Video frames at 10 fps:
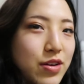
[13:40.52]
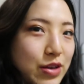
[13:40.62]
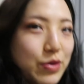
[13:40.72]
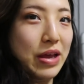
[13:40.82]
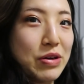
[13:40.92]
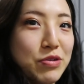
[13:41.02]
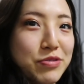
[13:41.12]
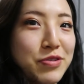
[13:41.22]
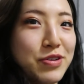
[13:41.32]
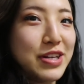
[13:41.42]
okay,
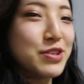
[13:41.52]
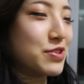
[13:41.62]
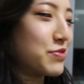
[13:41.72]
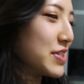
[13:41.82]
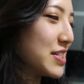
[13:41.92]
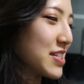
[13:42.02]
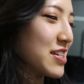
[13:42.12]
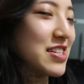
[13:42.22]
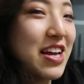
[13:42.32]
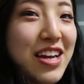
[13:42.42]
ignore the floor, I know it's really
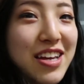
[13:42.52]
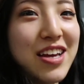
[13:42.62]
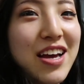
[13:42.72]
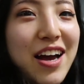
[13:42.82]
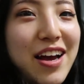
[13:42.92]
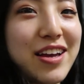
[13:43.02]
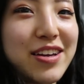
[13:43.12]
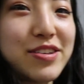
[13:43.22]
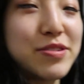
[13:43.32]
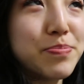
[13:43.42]
disgusting.
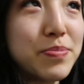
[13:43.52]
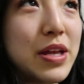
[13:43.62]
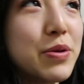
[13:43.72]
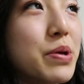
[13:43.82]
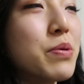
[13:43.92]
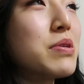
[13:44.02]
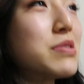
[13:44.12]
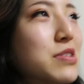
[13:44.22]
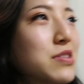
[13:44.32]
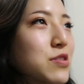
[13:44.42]
Anyway, what I
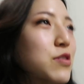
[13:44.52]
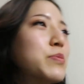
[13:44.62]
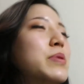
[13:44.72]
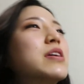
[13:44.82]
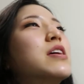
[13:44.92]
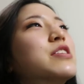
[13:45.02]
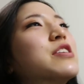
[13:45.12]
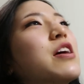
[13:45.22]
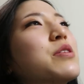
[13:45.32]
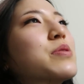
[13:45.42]
was talking about The
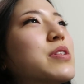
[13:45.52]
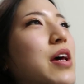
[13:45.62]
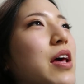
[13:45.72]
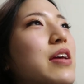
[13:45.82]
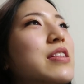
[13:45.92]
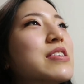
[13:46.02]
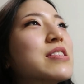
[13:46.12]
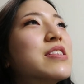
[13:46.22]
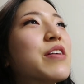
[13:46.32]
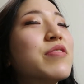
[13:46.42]
Cursed Child was that
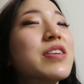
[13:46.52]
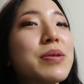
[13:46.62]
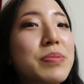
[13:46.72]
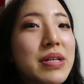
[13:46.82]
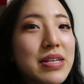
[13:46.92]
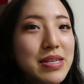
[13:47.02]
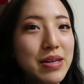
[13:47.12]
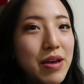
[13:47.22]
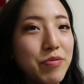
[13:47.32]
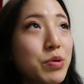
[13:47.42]
it's definitely something
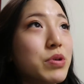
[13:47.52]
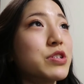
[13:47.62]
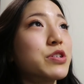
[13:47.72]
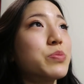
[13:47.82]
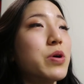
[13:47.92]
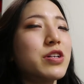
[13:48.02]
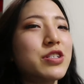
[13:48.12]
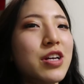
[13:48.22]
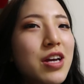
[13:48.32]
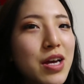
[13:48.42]
that everyone should
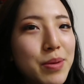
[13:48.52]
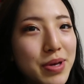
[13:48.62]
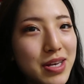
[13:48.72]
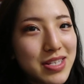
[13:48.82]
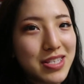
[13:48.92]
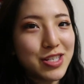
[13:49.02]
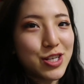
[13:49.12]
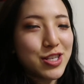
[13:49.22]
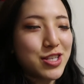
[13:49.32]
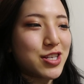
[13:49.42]
watch because it's
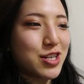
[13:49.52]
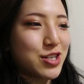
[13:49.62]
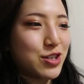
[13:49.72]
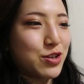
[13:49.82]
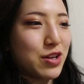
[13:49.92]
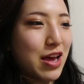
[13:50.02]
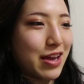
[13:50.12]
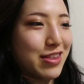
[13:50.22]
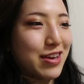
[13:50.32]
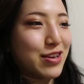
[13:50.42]
just such a good
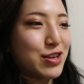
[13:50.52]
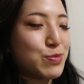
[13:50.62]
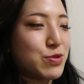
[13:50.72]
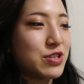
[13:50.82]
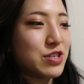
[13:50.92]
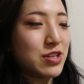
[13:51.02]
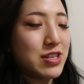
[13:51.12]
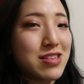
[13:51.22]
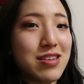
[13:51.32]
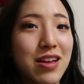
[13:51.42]
like theatre experience. It's
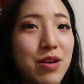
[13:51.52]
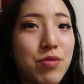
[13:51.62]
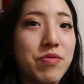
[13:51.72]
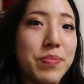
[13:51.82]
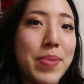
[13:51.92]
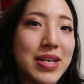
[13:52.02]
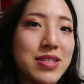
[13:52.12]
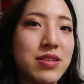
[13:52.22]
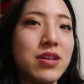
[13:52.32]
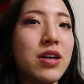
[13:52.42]
easily like one of the
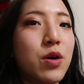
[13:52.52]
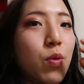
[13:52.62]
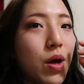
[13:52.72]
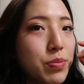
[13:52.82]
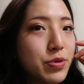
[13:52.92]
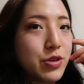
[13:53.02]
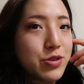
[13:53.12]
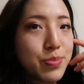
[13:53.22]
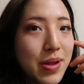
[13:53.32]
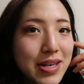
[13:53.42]
best
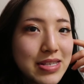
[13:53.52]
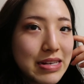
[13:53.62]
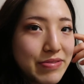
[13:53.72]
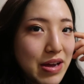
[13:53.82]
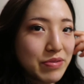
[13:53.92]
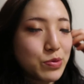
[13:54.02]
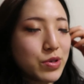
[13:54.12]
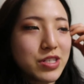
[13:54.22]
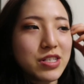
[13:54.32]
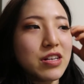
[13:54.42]
well-produced plays that I've ever
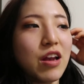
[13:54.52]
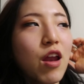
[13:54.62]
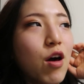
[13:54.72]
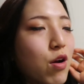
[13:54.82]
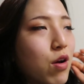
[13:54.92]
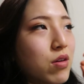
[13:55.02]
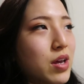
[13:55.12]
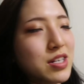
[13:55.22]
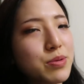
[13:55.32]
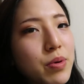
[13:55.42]
watched in a
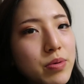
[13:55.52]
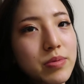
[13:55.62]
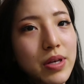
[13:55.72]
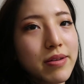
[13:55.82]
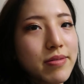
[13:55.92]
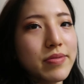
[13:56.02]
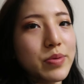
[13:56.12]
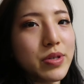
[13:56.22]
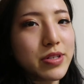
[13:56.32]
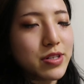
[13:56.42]
long, actually probably I've ever
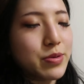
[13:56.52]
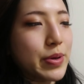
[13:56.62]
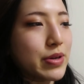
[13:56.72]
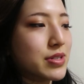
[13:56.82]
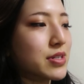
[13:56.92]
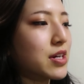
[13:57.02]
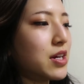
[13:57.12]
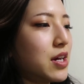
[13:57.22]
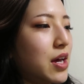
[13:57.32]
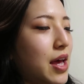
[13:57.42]
watched to be honest.
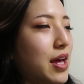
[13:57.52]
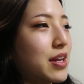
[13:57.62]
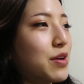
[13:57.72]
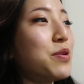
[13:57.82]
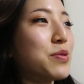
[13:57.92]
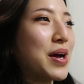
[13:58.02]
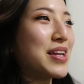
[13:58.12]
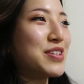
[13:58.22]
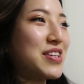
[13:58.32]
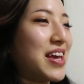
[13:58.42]
And oh,
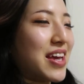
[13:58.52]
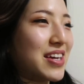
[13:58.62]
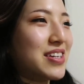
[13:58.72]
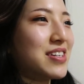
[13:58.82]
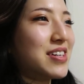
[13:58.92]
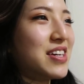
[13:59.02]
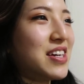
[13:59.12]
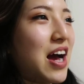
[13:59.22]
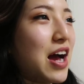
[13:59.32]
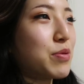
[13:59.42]
and today
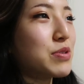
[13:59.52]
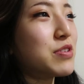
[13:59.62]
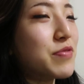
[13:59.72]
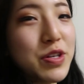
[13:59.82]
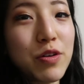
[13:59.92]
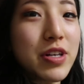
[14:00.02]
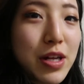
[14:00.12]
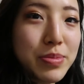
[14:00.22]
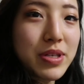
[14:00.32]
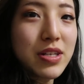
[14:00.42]
I went to the Victoria and
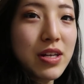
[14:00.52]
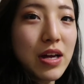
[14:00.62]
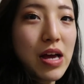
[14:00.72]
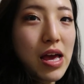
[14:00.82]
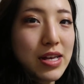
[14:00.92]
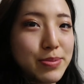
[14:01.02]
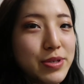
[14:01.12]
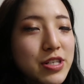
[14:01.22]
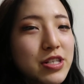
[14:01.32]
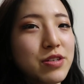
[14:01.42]
Albert
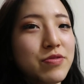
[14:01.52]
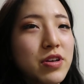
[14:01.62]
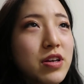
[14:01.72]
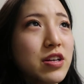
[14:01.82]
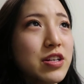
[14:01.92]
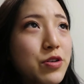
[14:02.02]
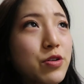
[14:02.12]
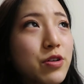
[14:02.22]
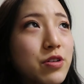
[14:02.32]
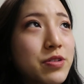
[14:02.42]
exhibition for
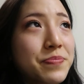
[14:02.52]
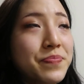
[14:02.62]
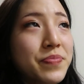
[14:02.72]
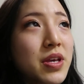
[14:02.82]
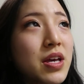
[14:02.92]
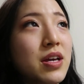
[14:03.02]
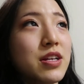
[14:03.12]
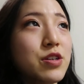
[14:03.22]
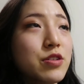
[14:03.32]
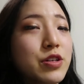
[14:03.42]
Dior.
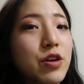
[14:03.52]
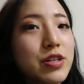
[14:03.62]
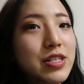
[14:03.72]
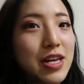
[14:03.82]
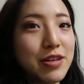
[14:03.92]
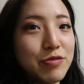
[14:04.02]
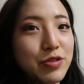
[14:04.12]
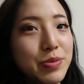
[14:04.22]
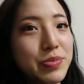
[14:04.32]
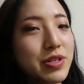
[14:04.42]
It's called Dior Design of
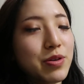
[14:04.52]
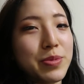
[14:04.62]
Dreams, and